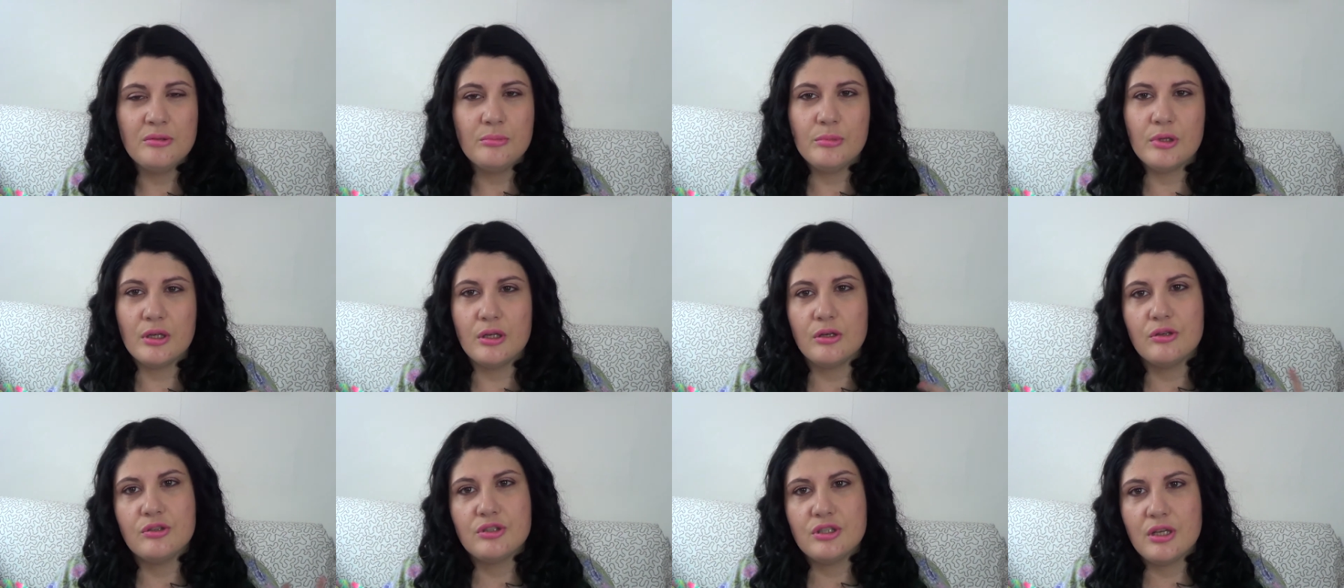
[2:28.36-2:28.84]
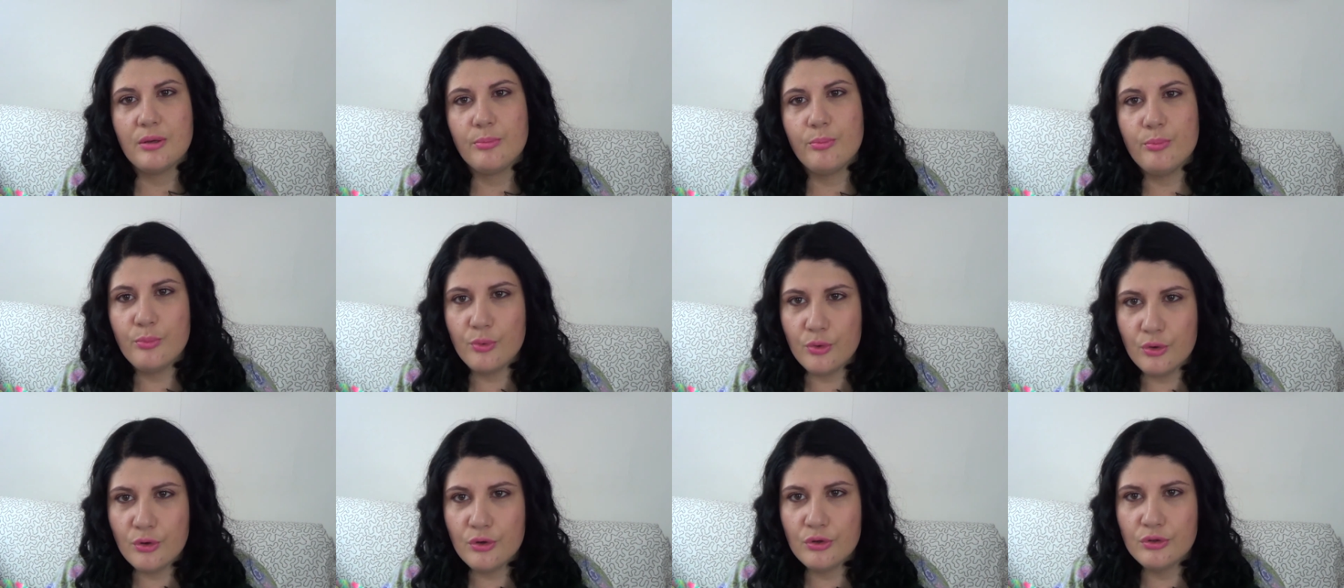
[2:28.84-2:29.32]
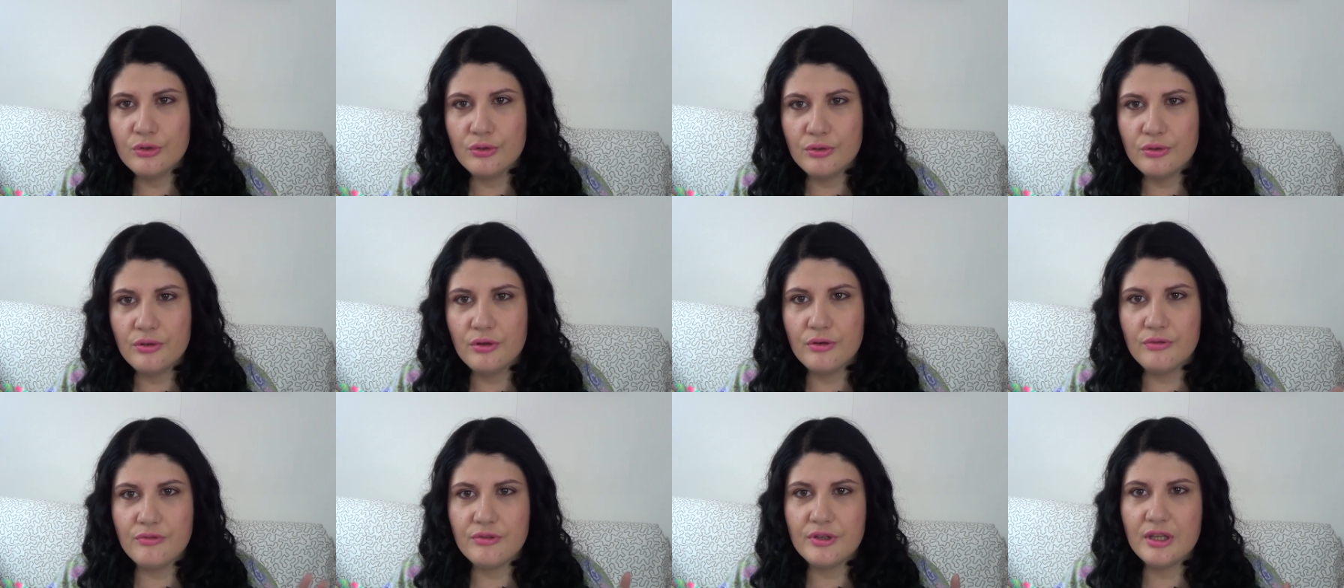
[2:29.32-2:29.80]
because I'm bored
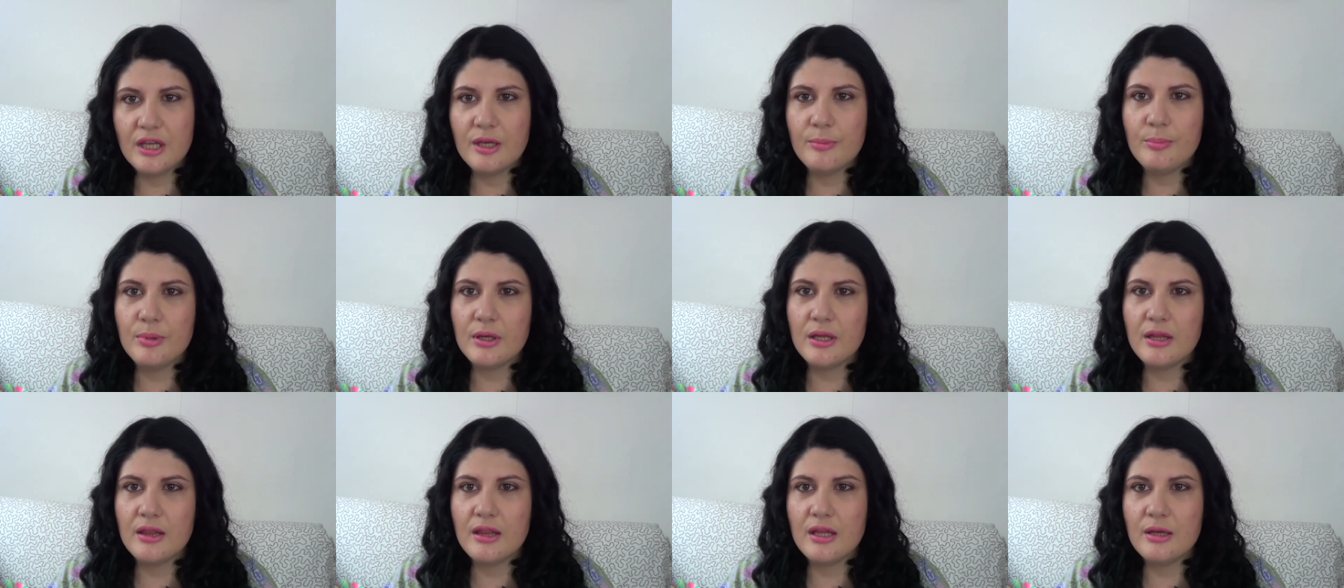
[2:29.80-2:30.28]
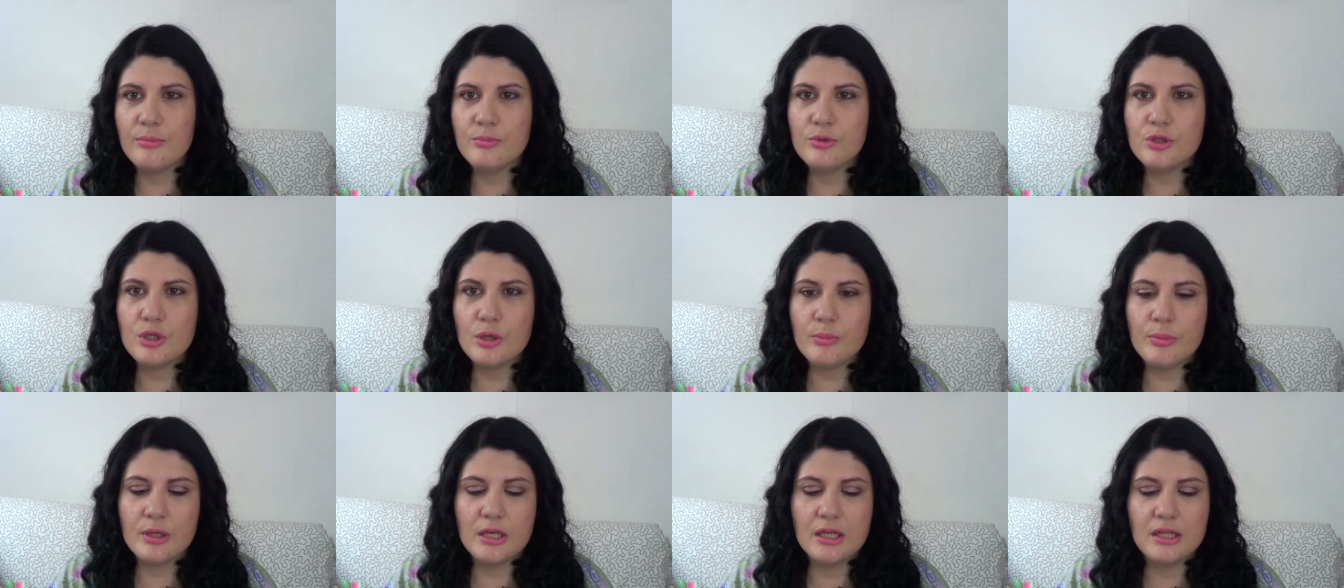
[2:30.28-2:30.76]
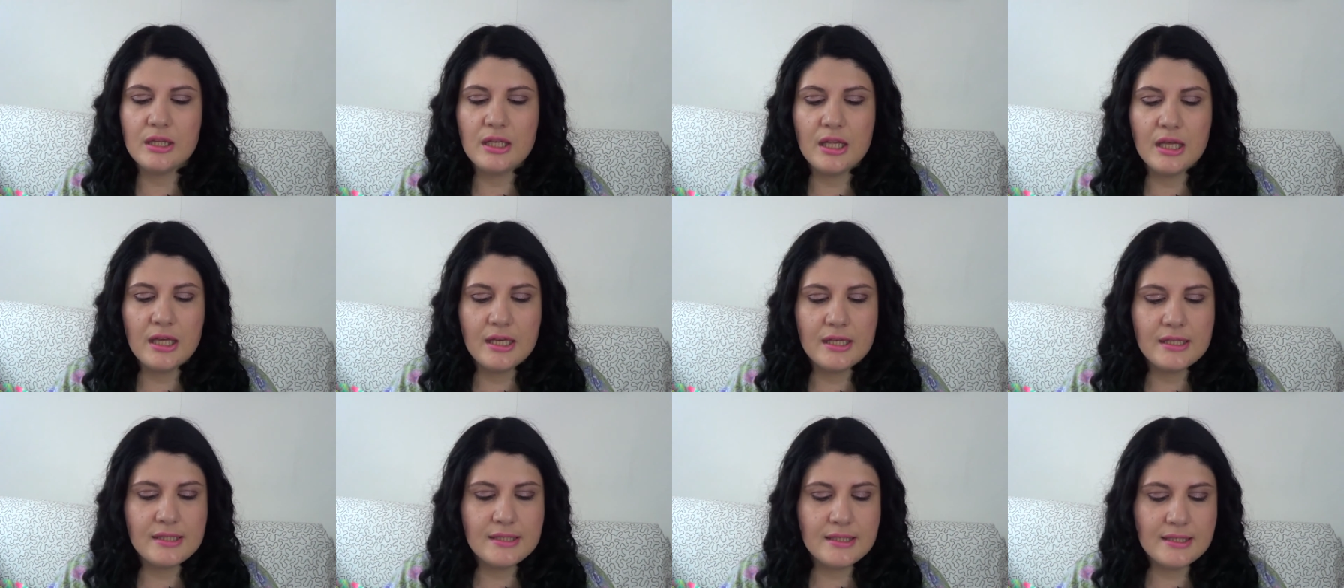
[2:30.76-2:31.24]
of keeping them so many
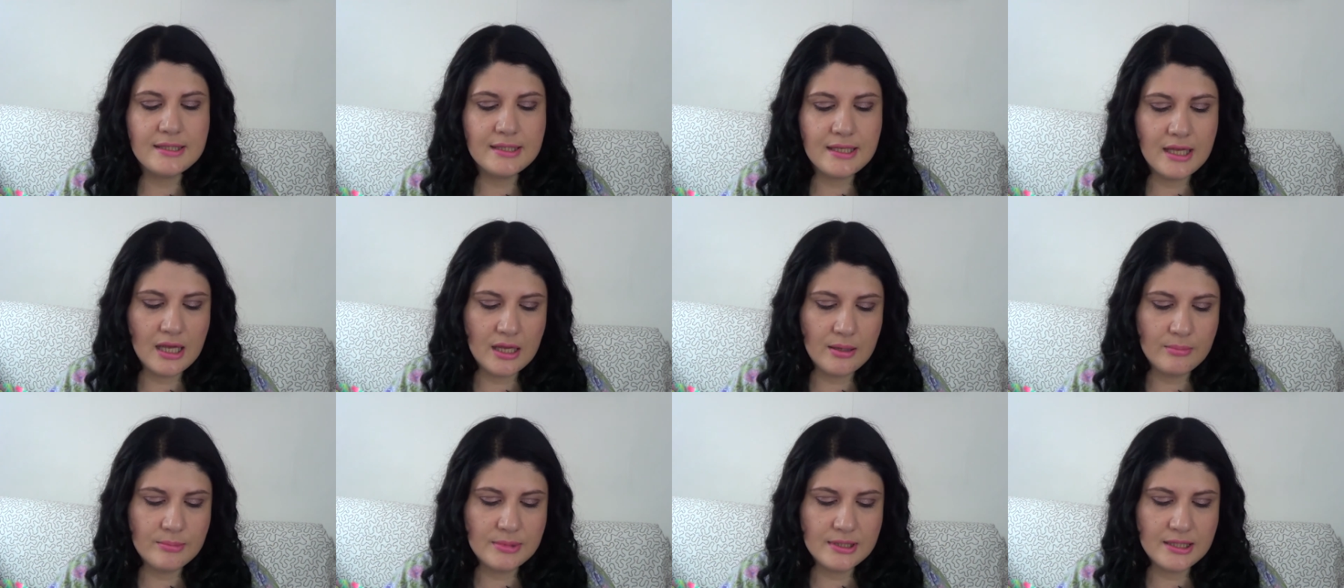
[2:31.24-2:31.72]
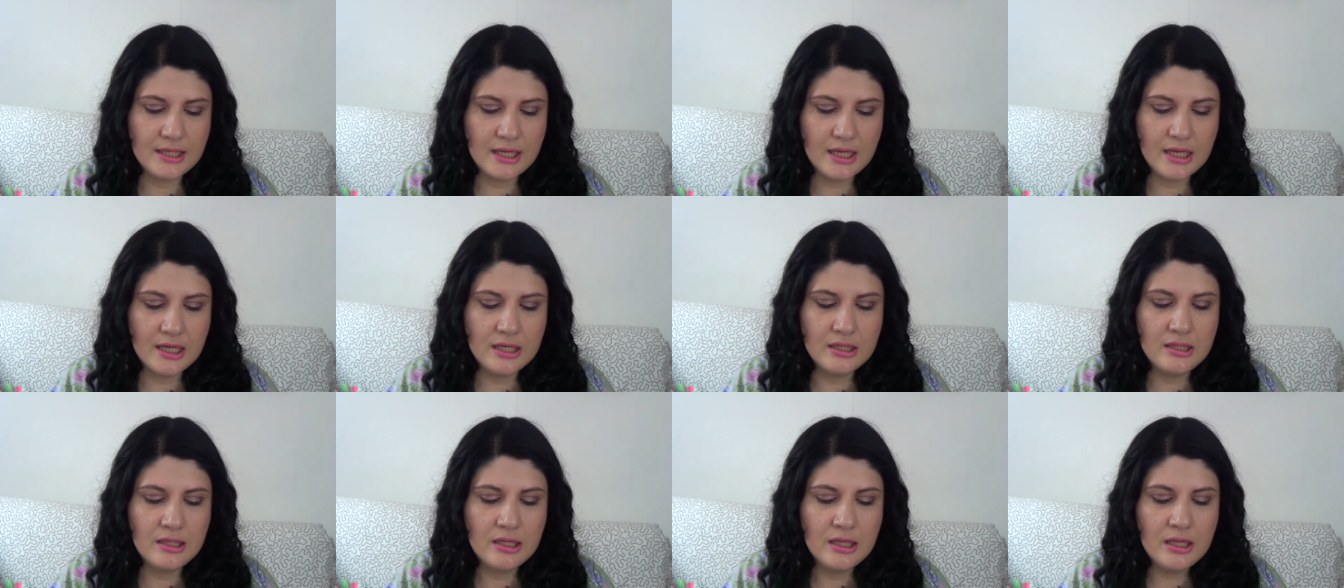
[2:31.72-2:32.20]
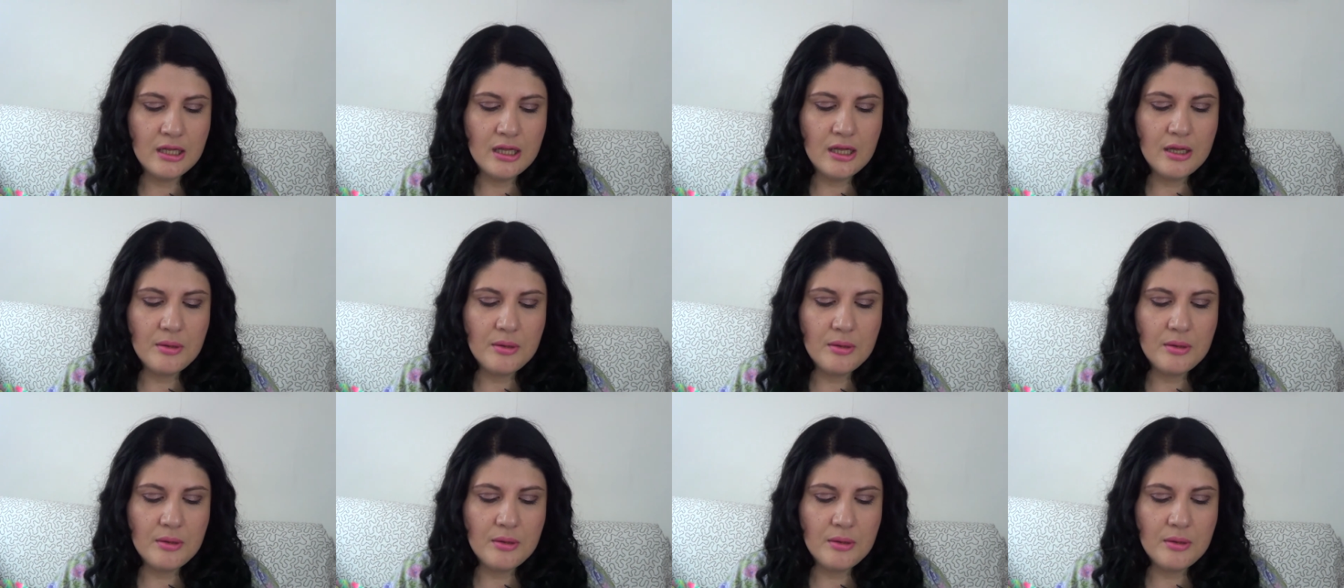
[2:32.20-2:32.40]
days the same shade.